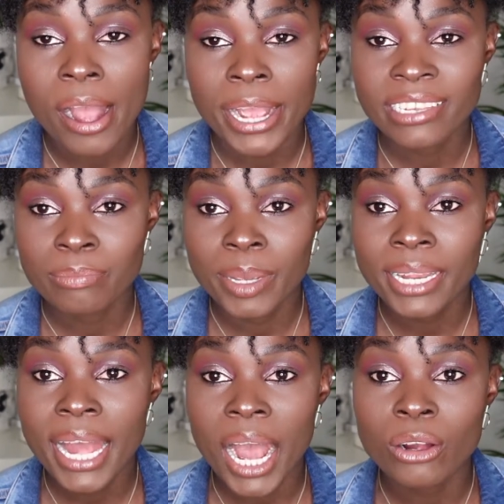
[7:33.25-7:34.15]
It's
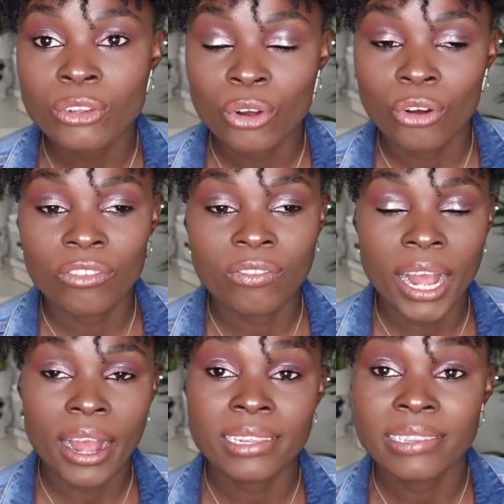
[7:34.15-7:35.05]
made out of
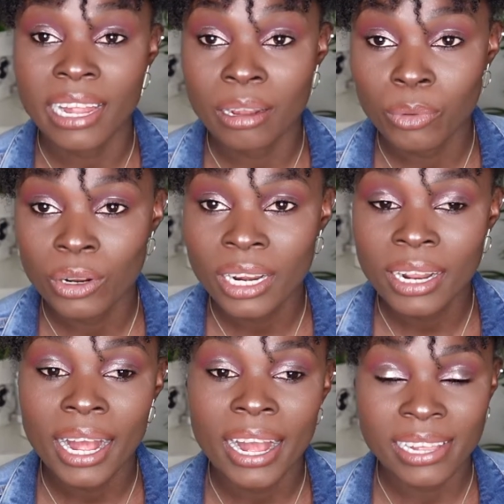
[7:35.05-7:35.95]
salmon
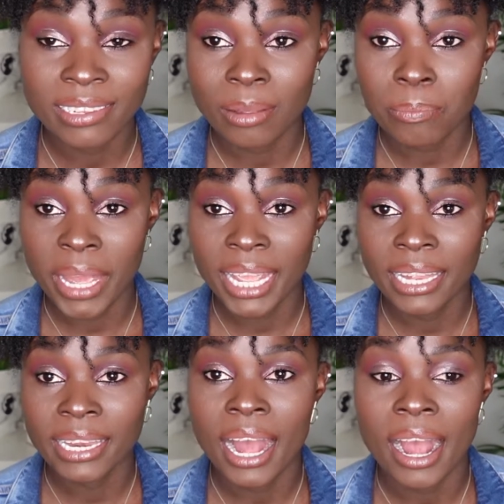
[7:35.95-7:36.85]
as the
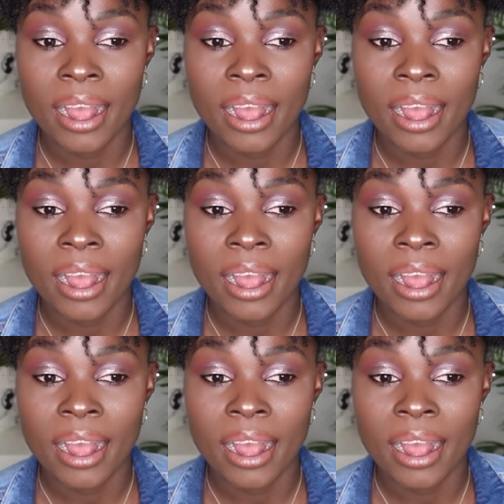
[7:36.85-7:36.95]
main